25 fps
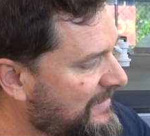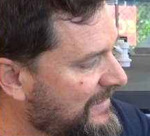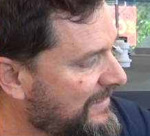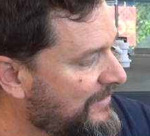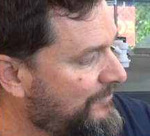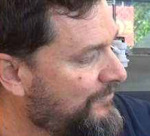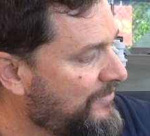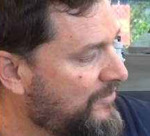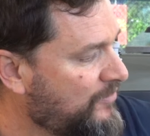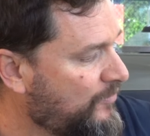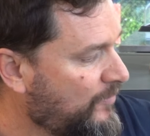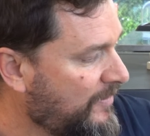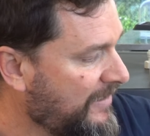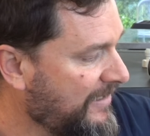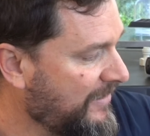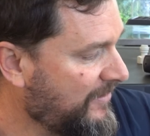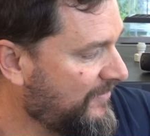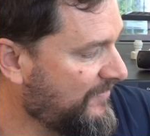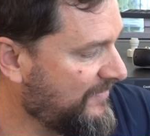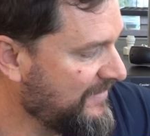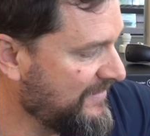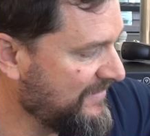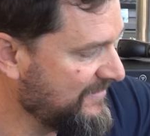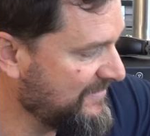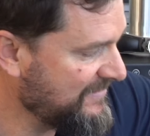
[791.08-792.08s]
they require
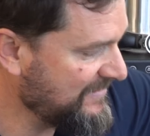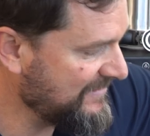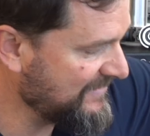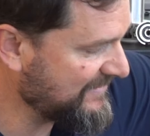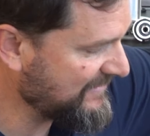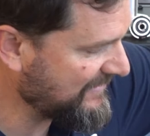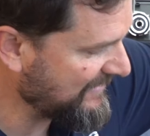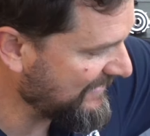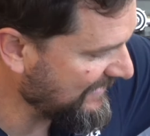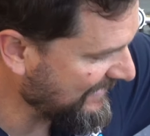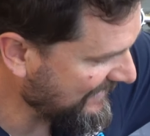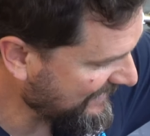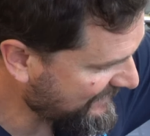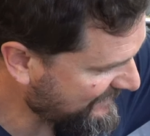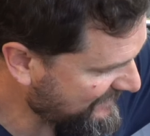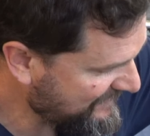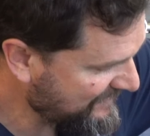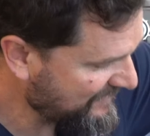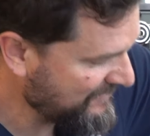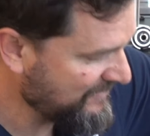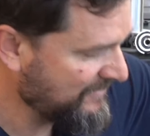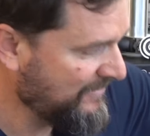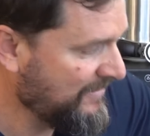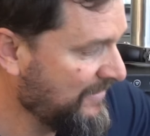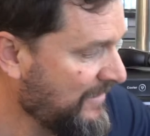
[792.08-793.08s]
these
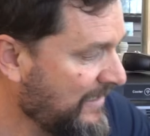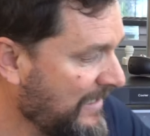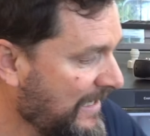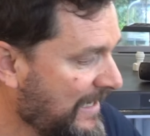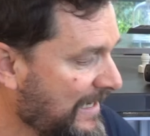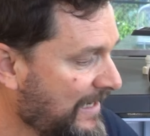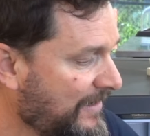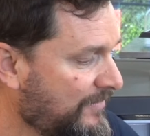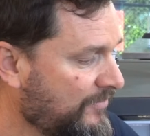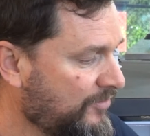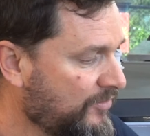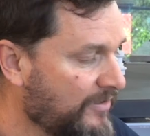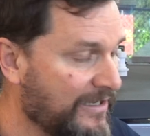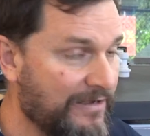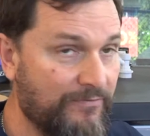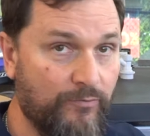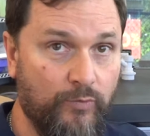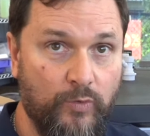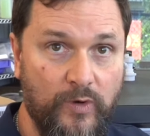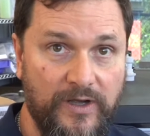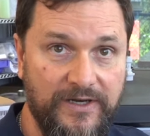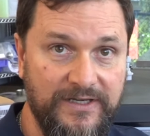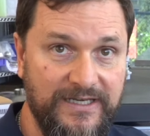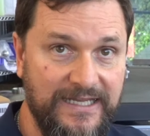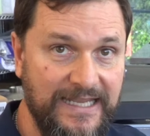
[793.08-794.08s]
disconnects, and you'll have
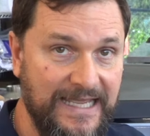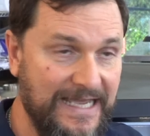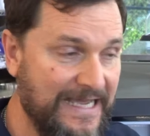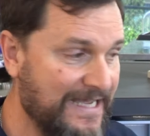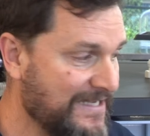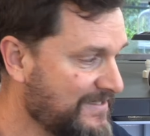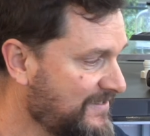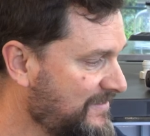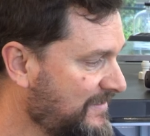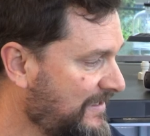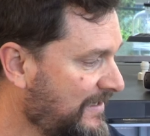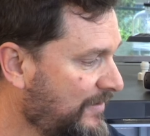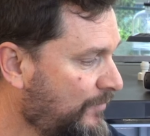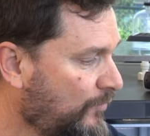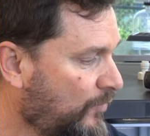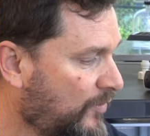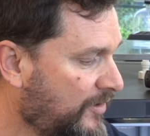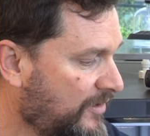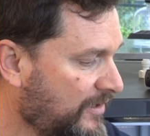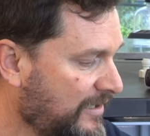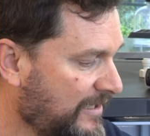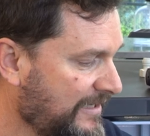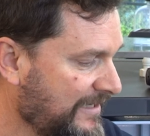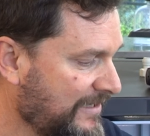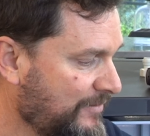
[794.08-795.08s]
one gas and
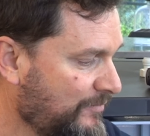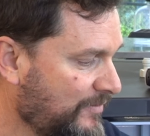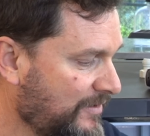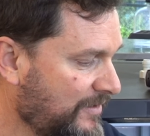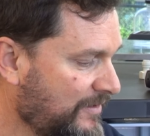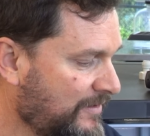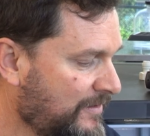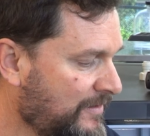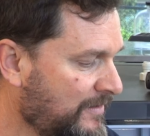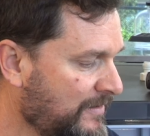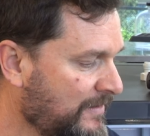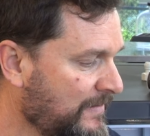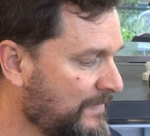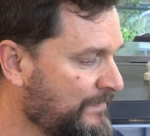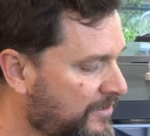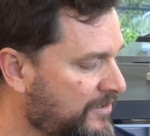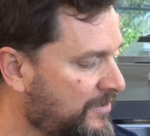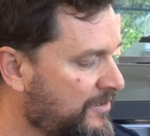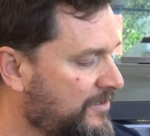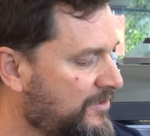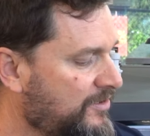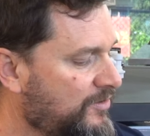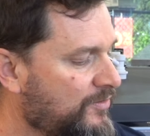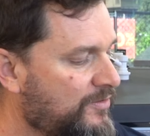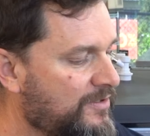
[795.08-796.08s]
one liquid.
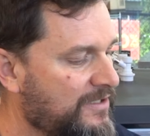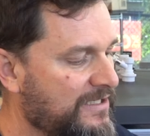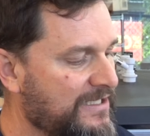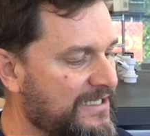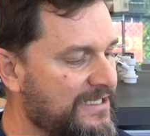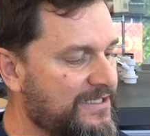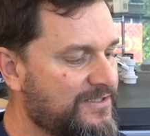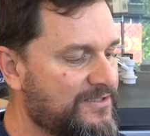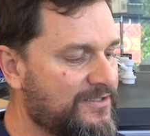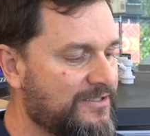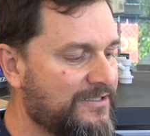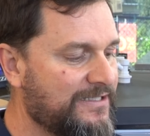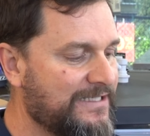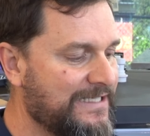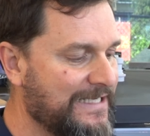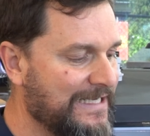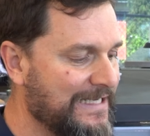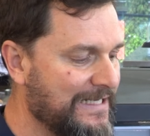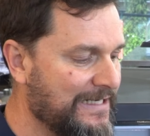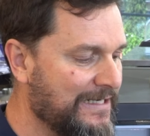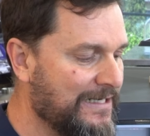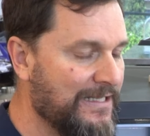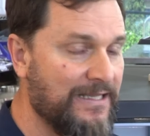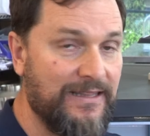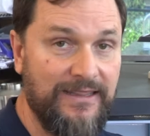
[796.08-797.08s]
You can easily
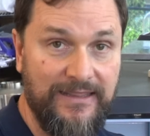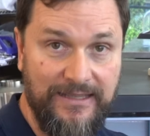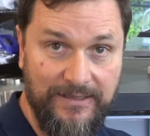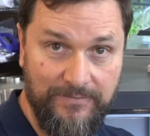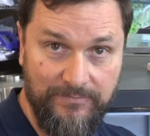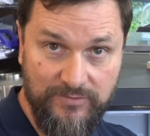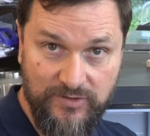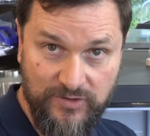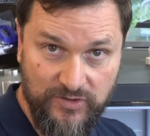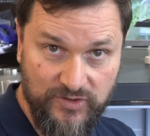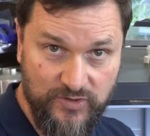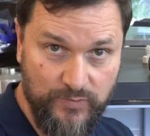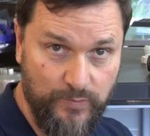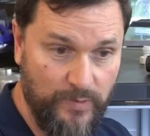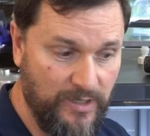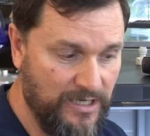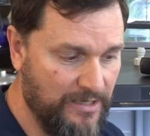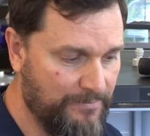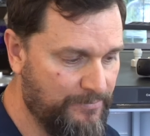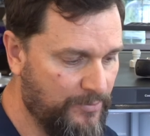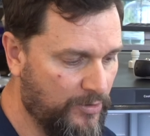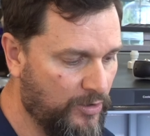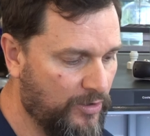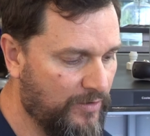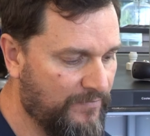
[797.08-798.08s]
get them to
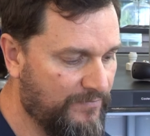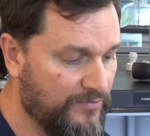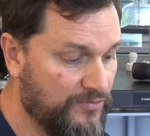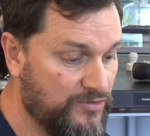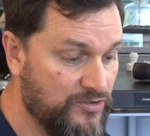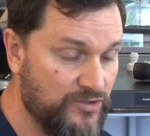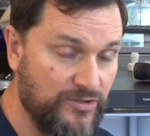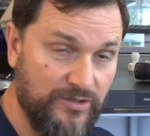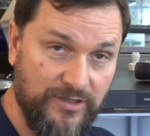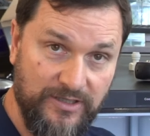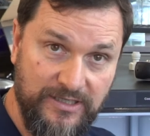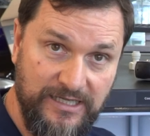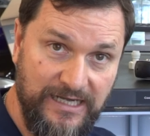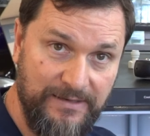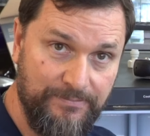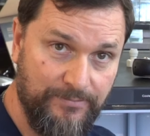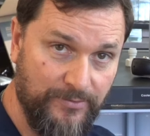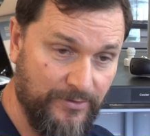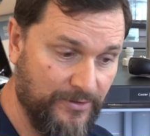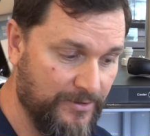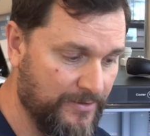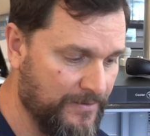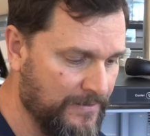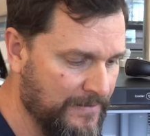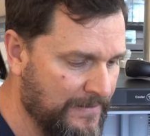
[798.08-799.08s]
swap over to the
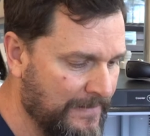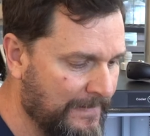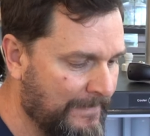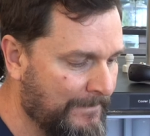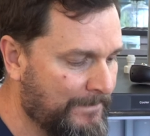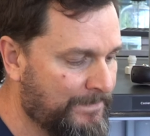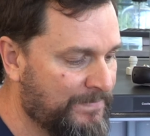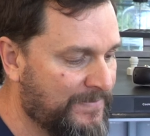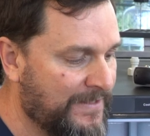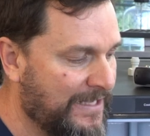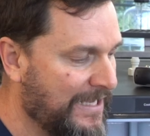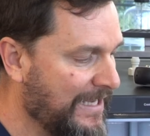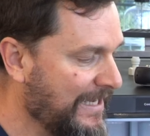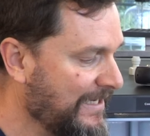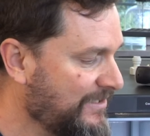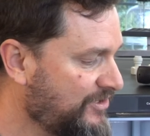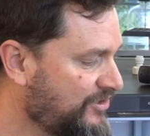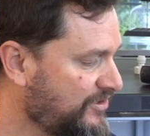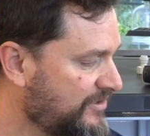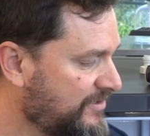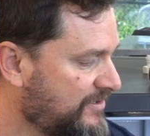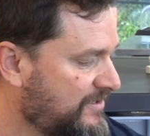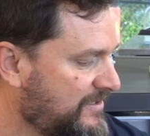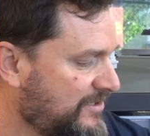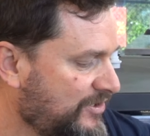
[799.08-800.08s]
coupler and
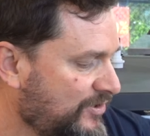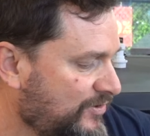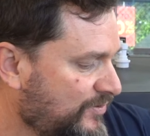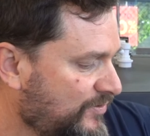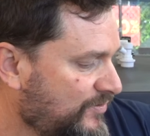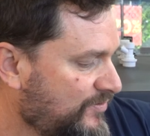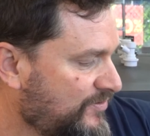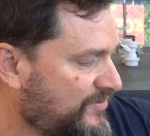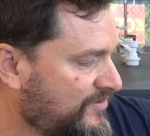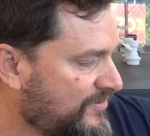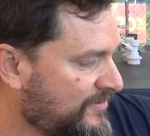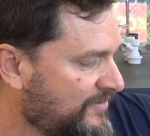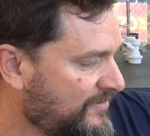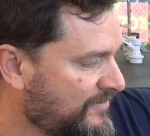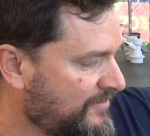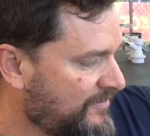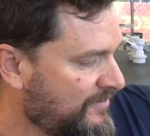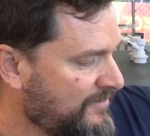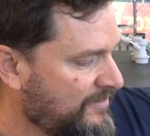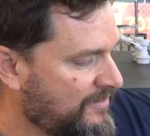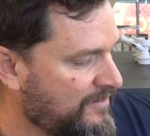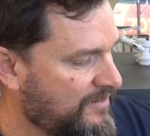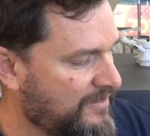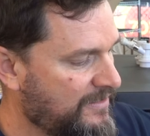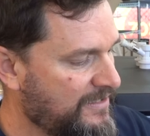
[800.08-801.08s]
just use
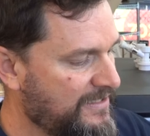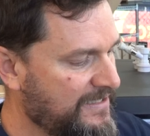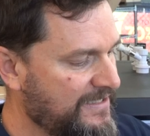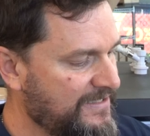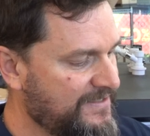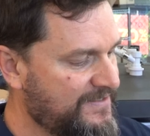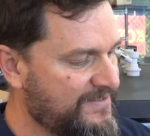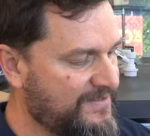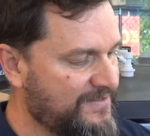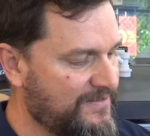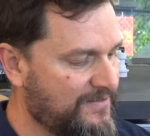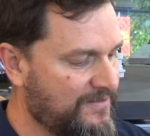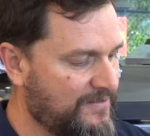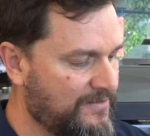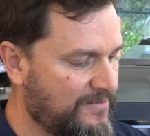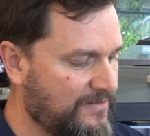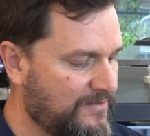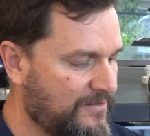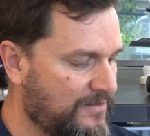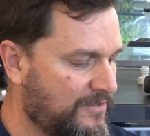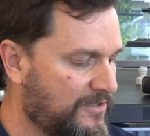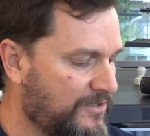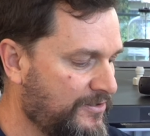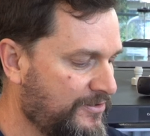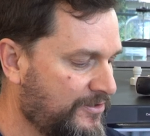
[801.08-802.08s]
this
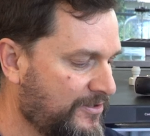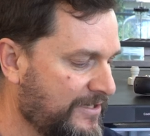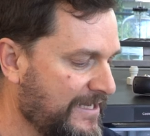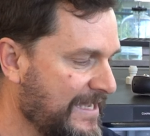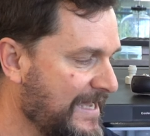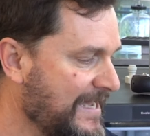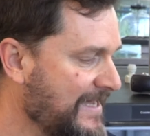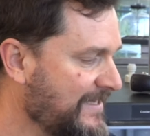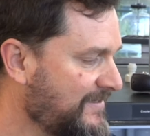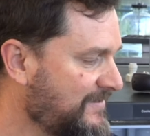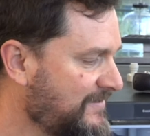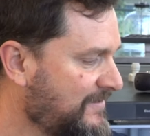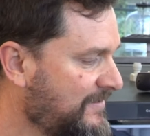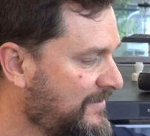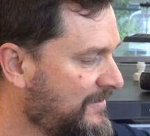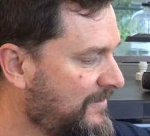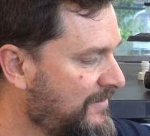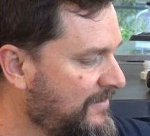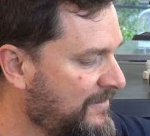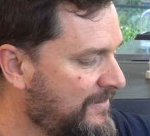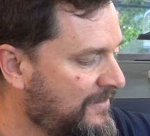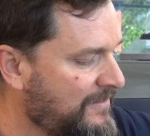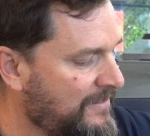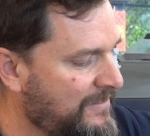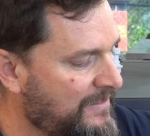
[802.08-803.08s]
on your gas
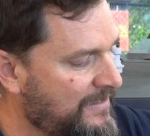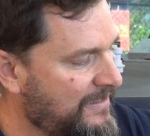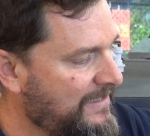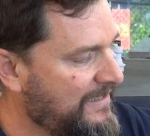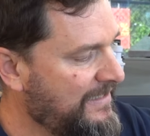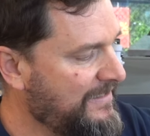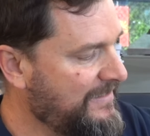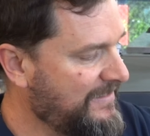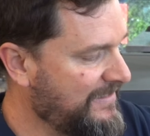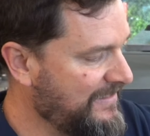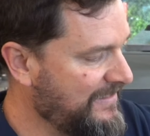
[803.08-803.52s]
and